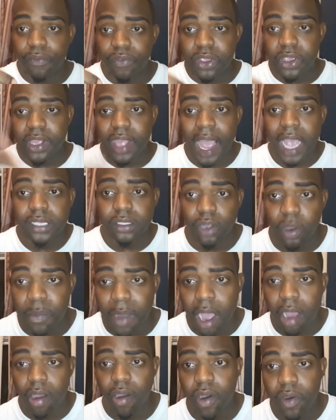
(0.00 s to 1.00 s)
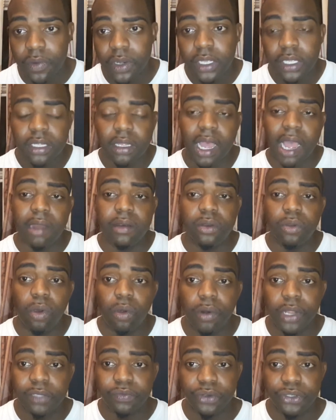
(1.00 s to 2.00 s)
for you guys on my own. I'm
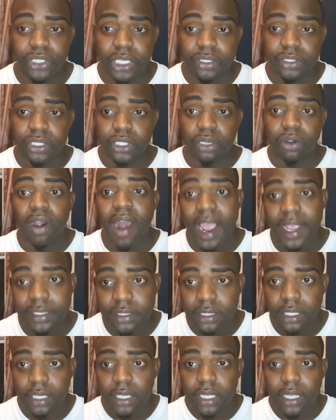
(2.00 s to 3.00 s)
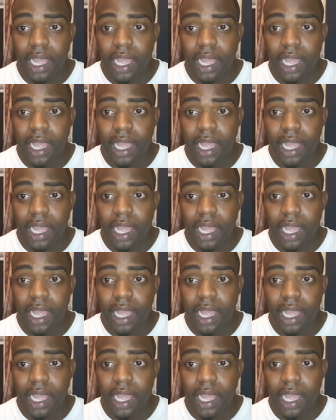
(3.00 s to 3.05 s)
doing this for Jesus Christ.